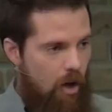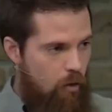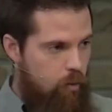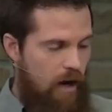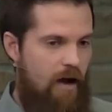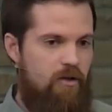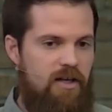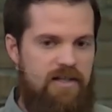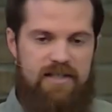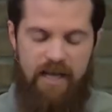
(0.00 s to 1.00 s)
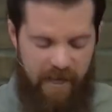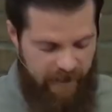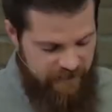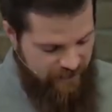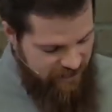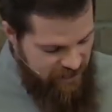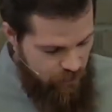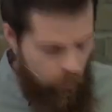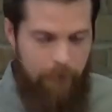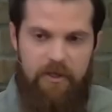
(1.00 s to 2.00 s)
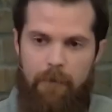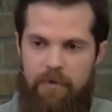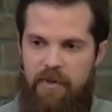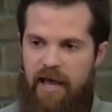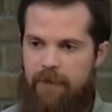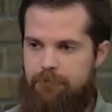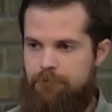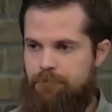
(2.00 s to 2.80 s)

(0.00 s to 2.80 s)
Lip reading: around us to get swept up in that.